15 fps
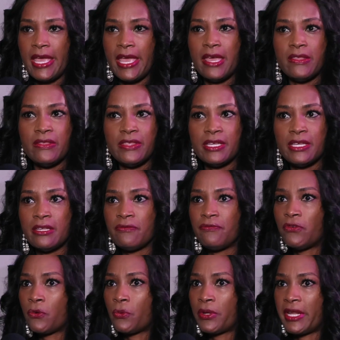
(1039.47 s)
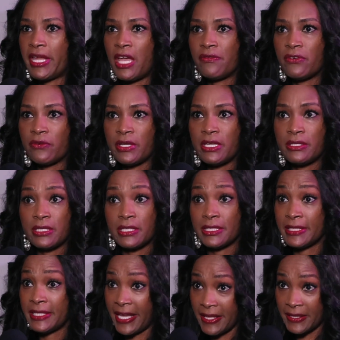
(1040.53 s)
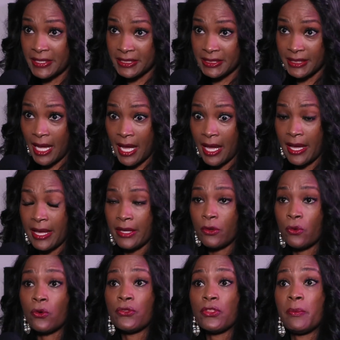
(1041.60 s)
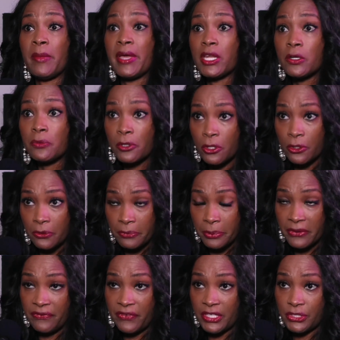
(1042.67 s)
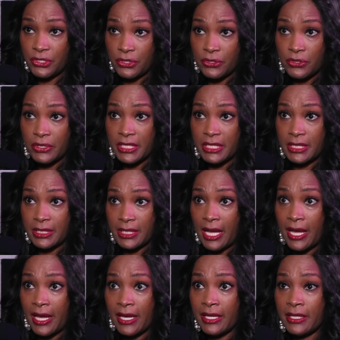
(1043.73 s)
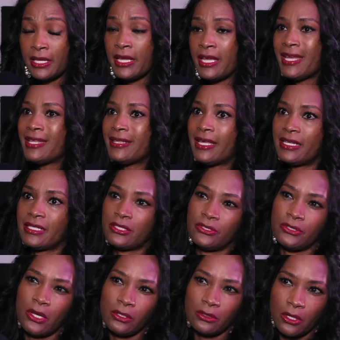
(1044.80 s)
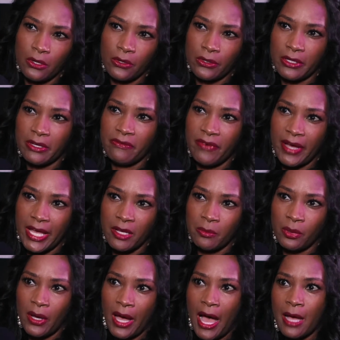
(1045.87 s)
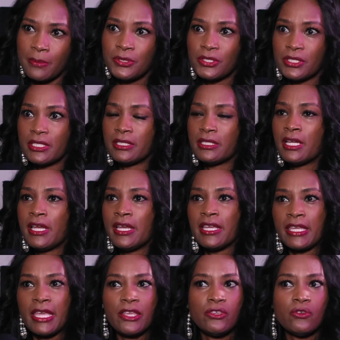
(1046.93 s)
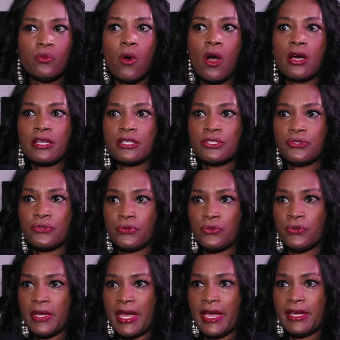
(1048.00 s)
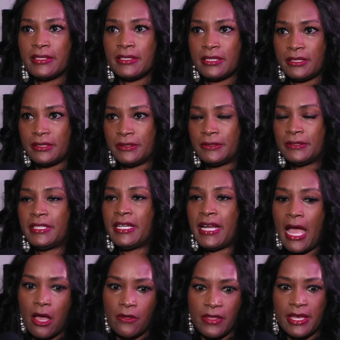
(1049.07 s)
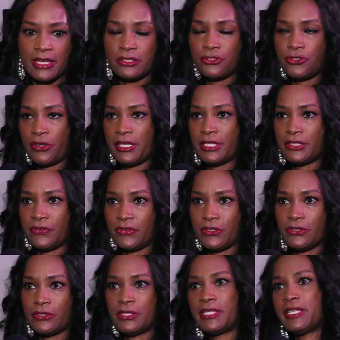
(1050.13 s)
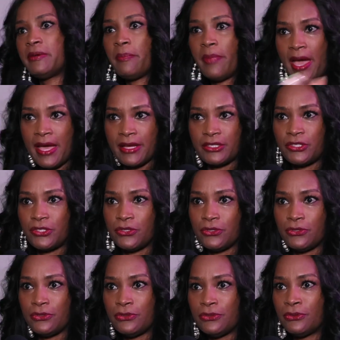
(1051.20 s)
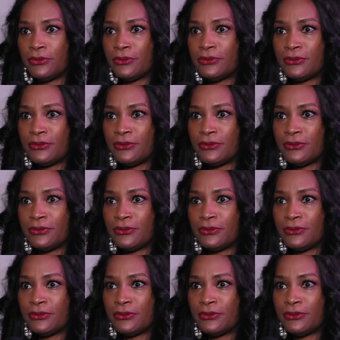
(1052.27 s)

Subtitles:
and then for whatever reason they decide, or the medical professionals decide, that it's no longer a viable option, can you walk us through that and how that transfers them back to,